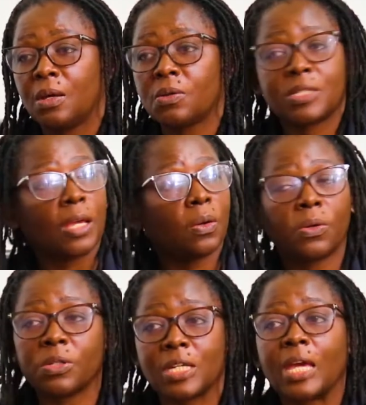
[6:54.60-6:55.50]

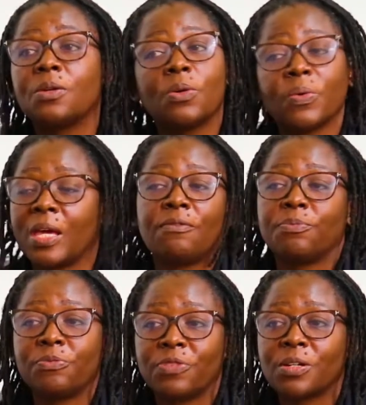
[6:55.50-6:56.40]
psychology, I know we have
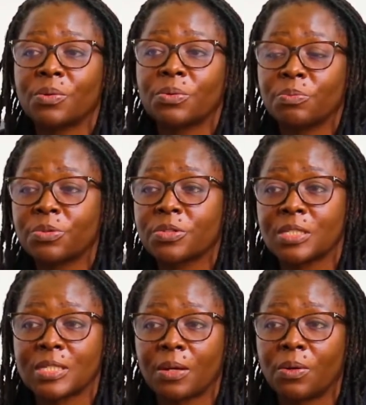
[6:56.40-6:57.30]
very good books
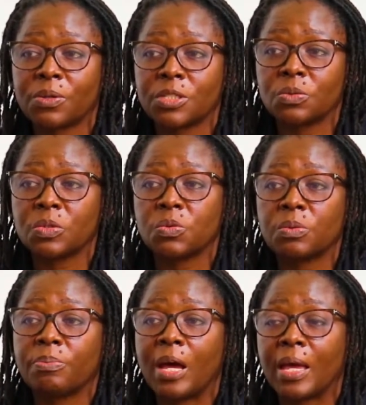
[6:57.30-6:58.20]
in psychology which we
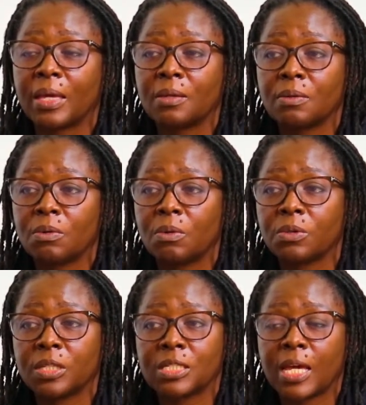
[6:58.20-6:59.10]
buy all
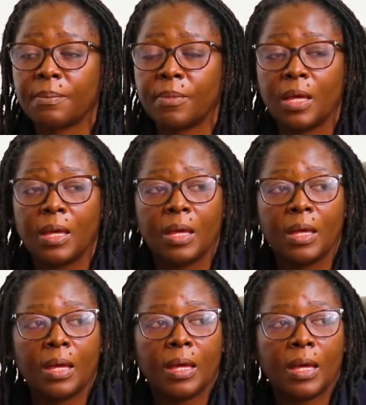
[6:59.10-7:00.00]
the time.
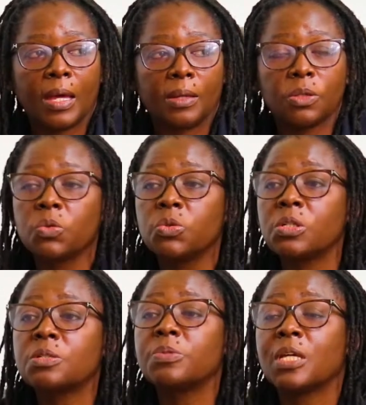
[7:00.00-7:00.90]
You will
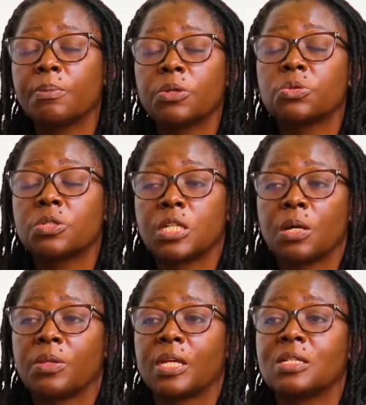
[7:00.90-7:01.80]
not be able to
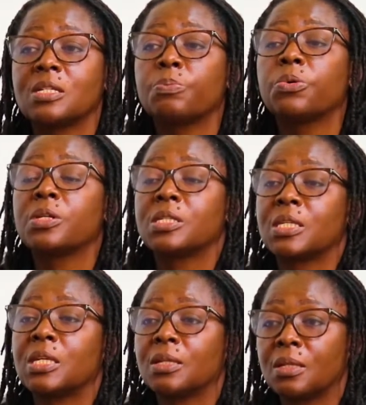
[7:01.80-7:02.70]
tell that this book is
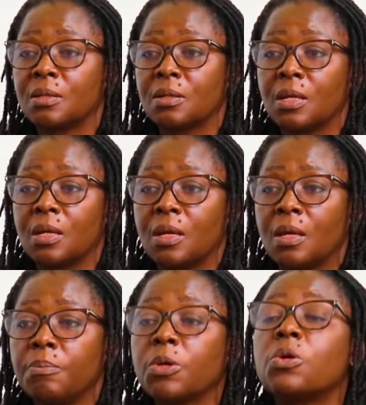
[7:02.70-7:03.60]
in,
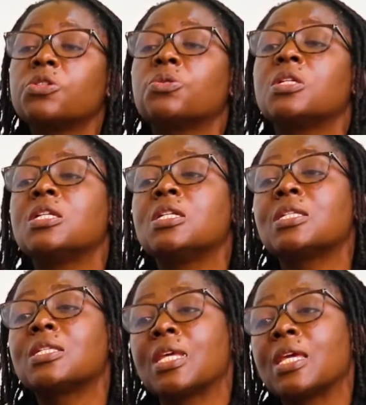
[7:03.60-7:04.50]
because you didn't
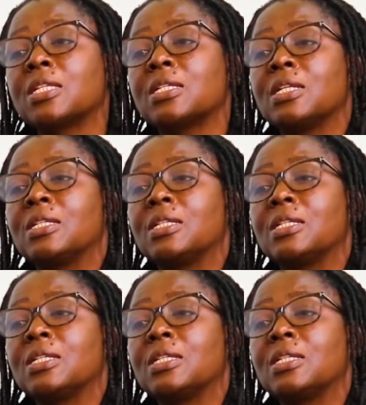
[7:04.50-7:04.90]
search the